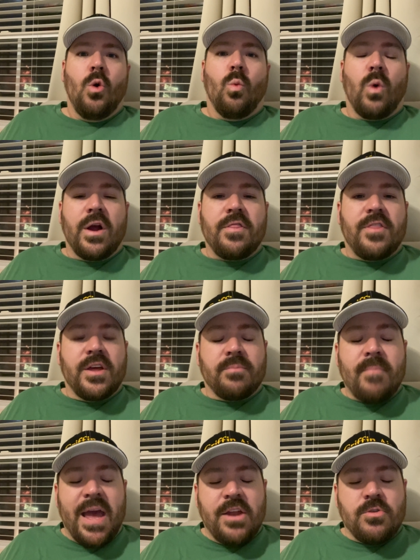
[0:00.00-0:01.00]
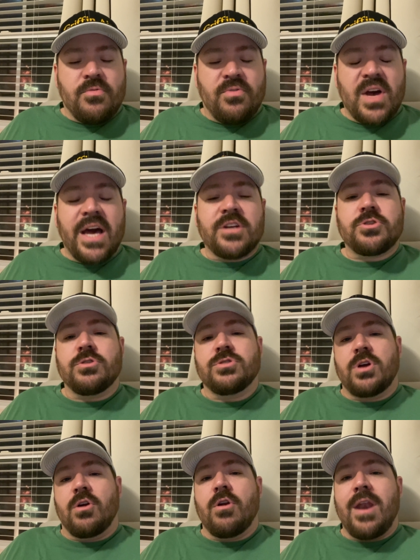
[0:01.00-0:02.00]
where the manufacturers
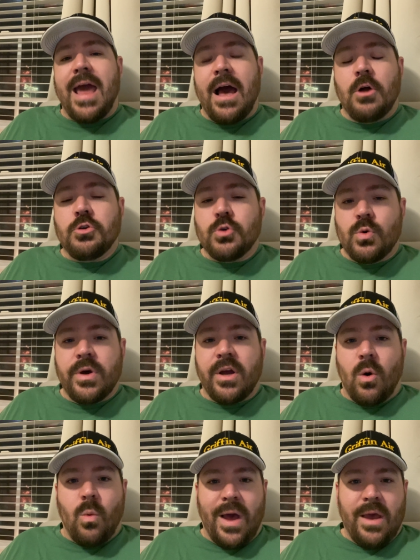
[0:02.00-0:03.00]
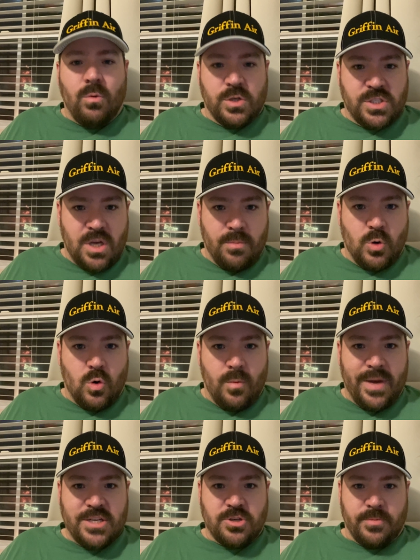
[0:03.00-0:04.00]
are now doing away with subcool
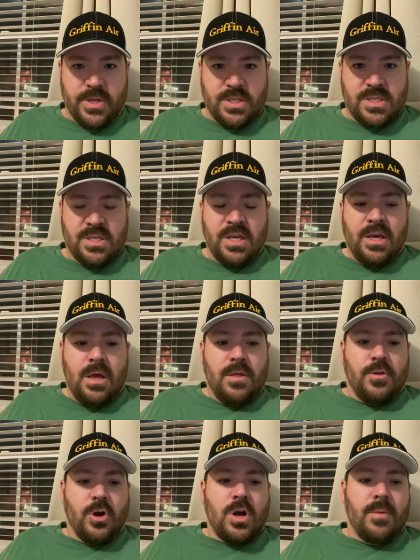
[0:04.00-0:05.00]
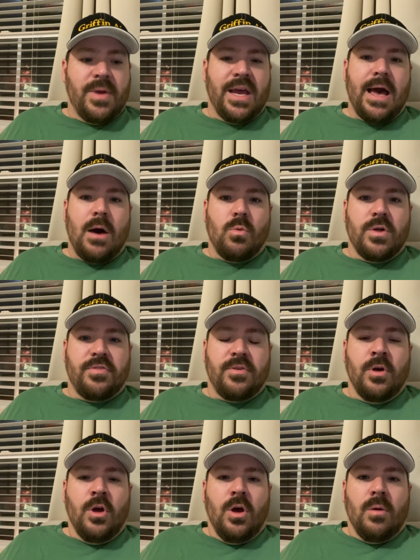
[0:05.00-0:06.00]
measurements. They're coming out with,
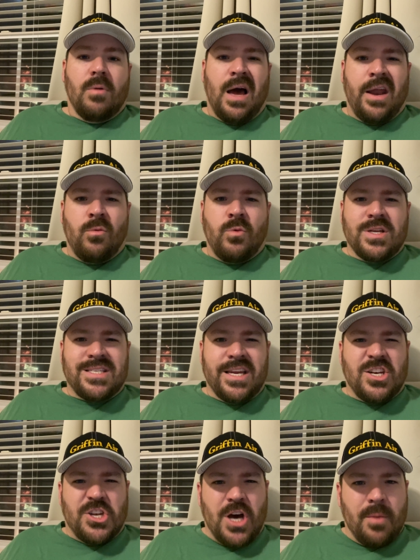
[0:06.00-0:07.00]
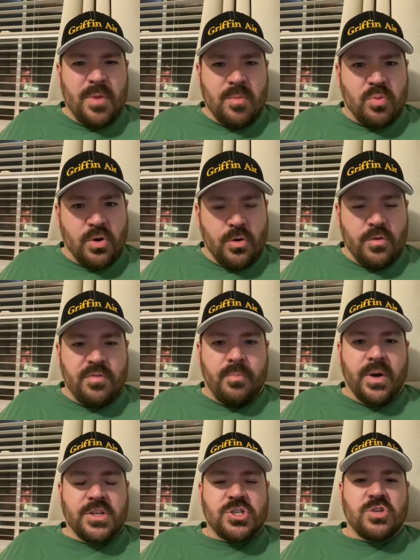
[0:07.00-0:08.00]
I don't want to say dummy proof,
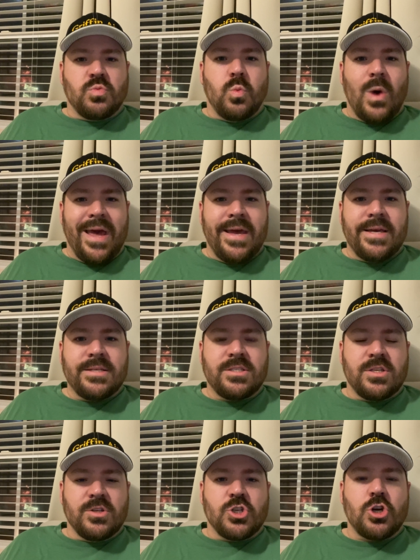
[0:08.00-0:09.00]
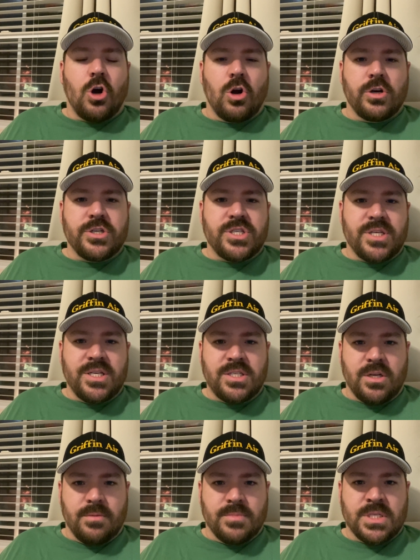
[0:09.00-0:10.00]
but just ways to charge
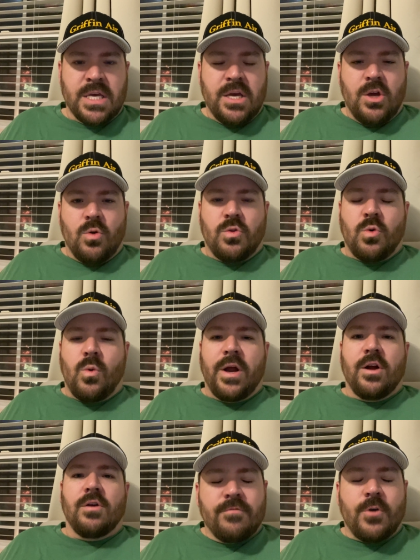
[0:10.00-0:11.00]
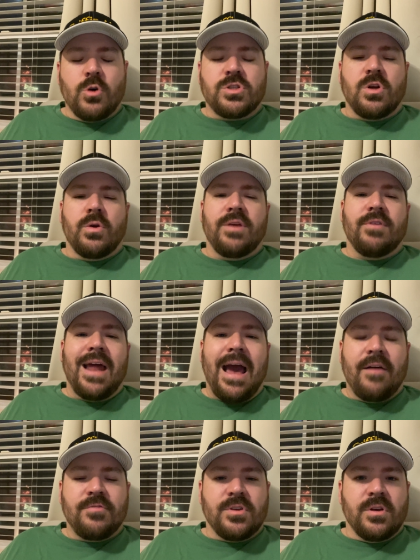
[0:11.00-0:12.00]
systems to where folks don't even
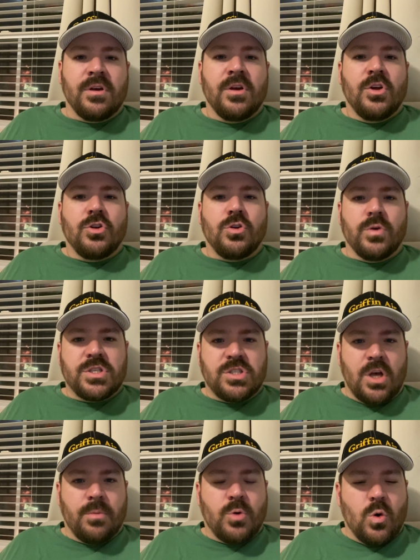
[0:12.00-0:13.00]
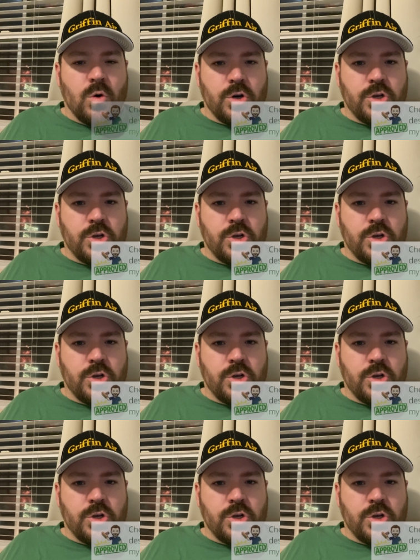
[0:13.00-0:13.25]
have to do a subcool